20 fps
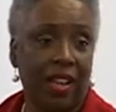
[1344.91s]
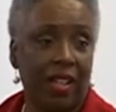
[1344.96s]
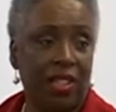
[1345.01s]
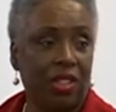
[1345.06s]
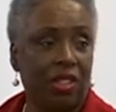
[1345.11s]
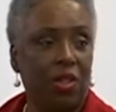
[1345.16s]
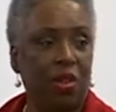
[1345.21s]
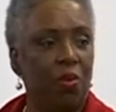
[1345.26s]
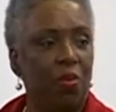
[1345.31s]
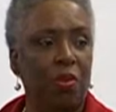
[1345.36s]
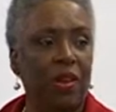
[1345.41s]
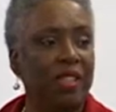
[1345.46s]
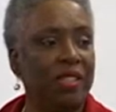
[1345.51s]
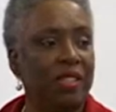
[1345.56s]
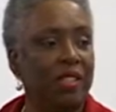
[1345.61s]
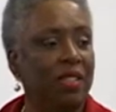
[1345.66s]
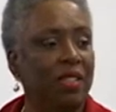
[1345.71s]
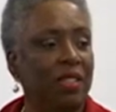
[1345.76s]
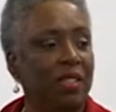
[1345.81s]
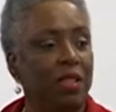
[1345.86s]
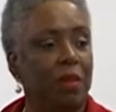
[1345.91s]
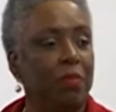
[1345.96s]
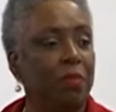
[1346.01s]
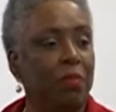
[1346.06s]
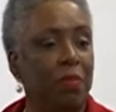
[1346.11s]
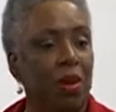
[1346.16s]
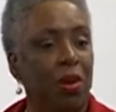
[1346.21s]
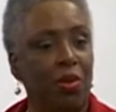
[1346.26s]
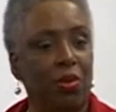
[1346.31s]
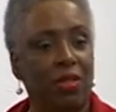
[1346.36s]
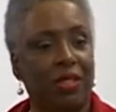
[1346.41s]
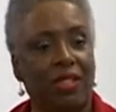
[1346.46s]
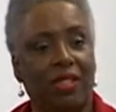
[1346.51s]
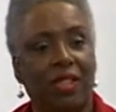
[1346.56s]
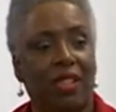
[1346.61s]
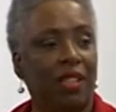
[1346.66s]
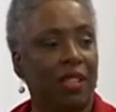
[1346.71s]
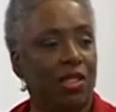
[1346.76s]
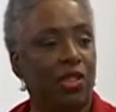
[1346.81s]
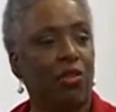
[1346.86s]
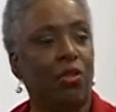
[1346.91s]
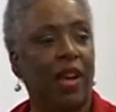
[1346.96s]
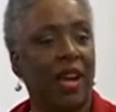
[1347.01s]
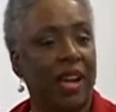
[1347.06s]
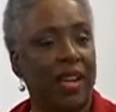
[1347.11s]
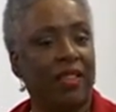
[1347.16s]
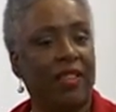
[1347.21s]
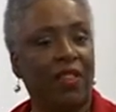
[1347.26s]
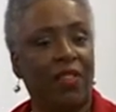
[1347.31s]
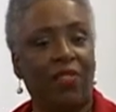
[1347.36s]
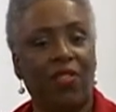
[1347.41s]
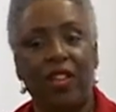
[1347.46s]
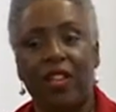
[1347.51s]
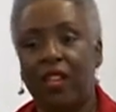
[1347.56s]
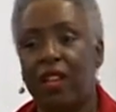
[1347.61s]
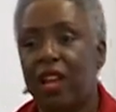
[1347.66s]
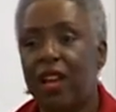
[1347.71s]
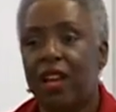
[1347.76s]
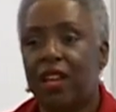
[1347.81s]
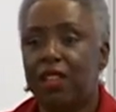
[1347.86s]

So it wasn't the most attractive and